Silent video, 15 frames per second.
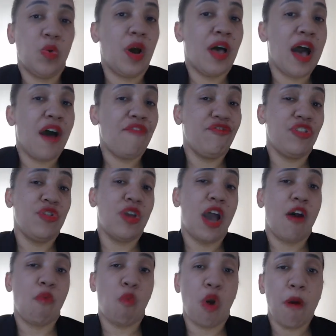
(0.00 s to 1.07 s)
what, after you
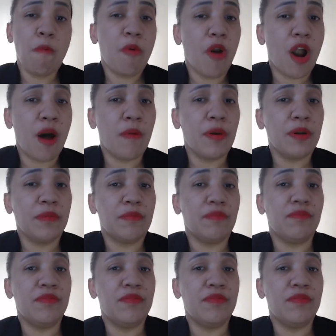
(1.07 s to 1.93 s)
have one problem,